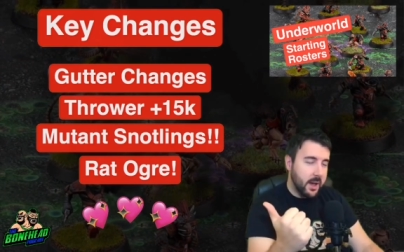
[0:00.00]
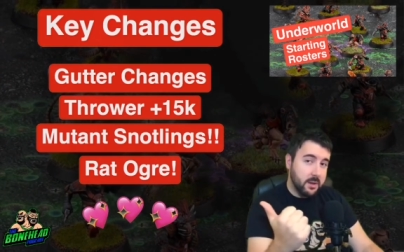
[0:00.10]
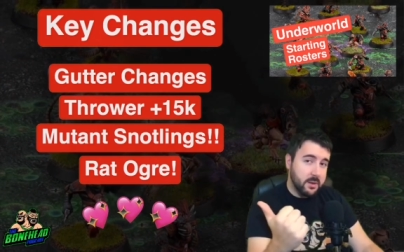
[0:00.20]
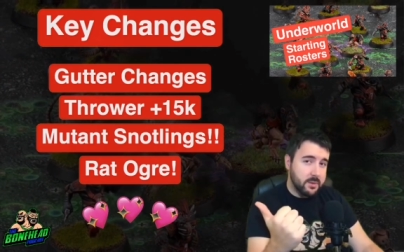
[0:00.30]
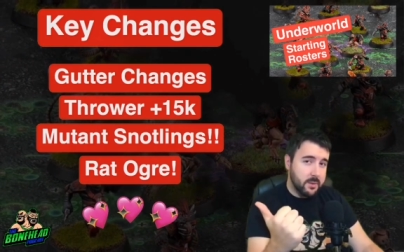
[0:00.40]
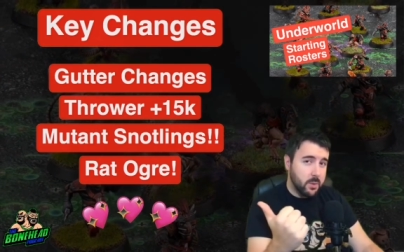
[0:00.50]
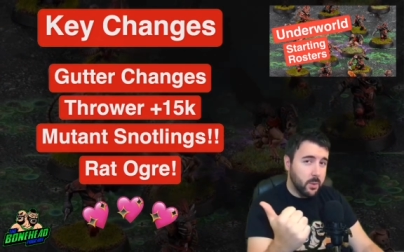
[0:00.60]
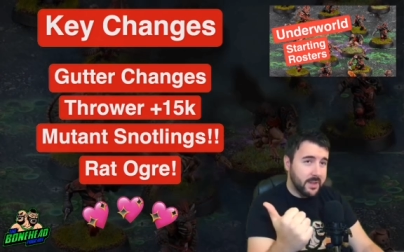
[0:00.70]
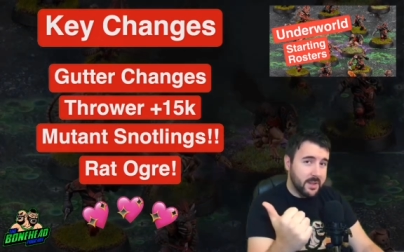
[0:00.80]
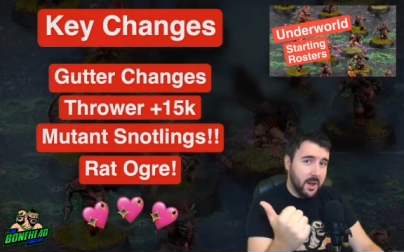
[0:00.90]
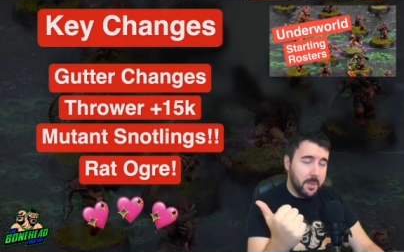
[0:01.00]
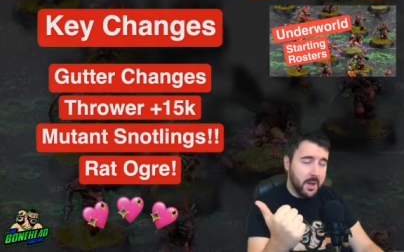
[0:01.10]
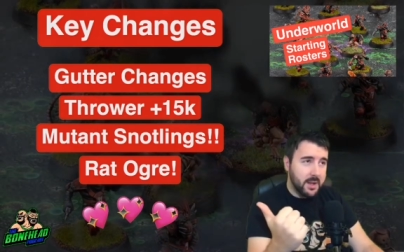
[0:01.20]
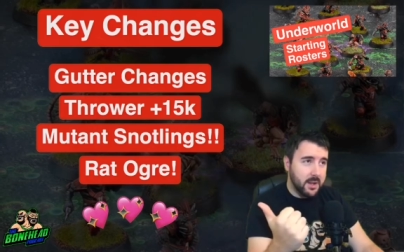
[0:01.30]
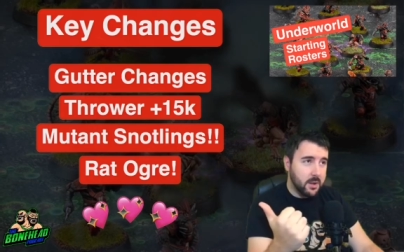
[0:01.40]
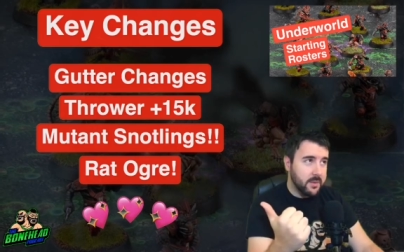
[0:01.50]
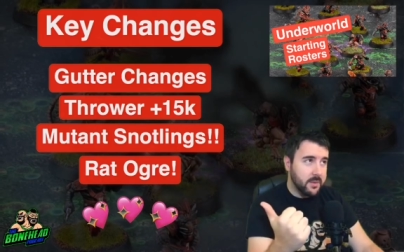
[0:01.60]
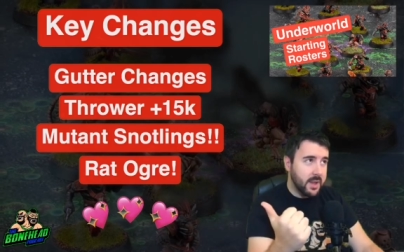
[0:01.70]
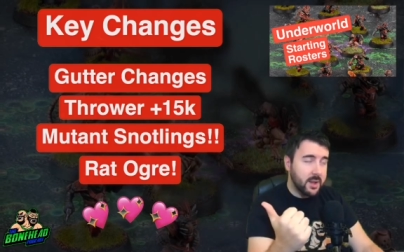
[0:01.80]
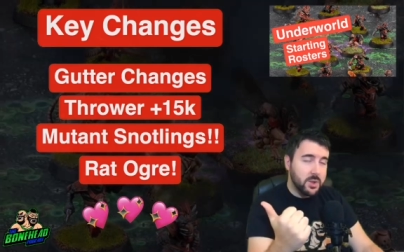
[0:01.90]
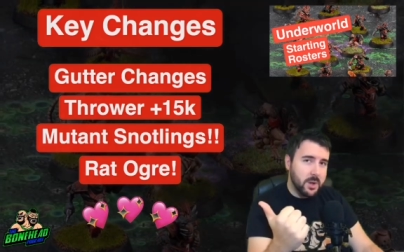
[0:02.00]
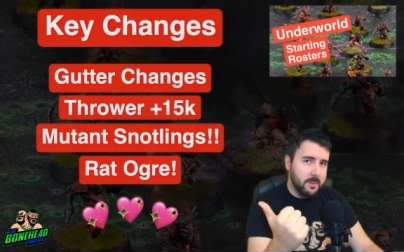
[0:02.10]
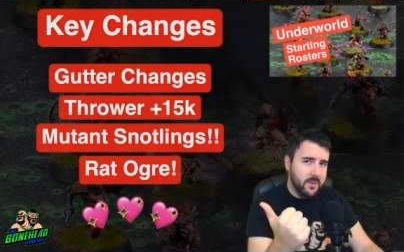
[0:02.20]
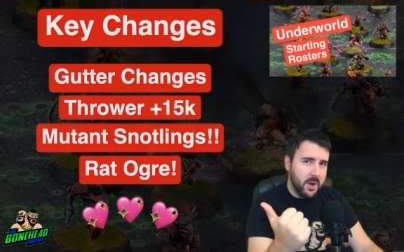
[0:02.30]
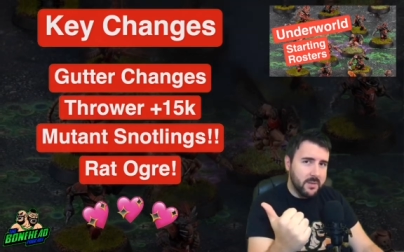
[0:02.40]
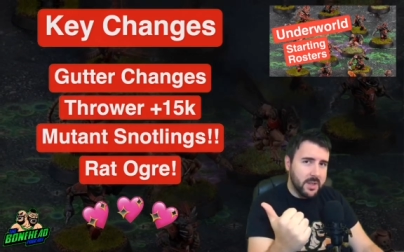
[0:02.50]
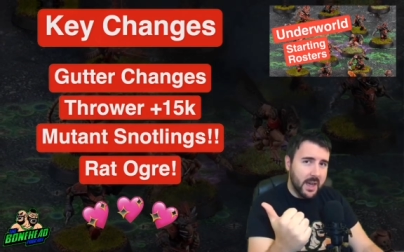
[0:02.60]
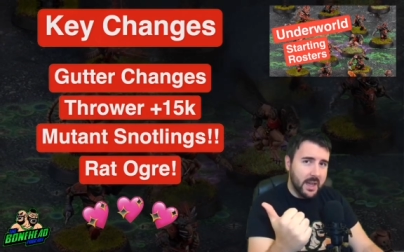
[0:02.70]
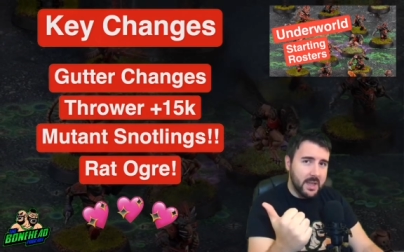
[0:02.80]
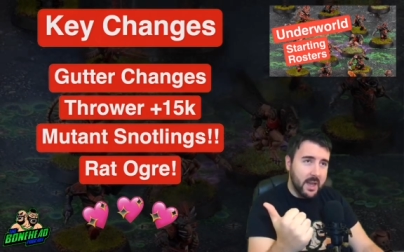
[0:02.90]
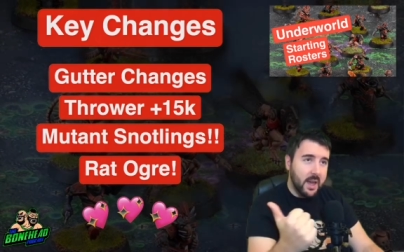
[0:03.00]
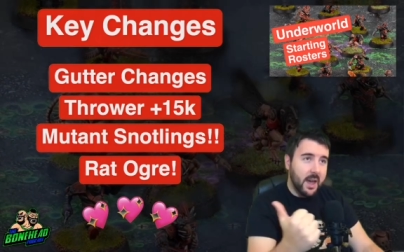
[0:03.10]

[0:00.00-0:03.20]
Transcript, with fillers: uh, gutter runner went up a little bit of cash went up 5k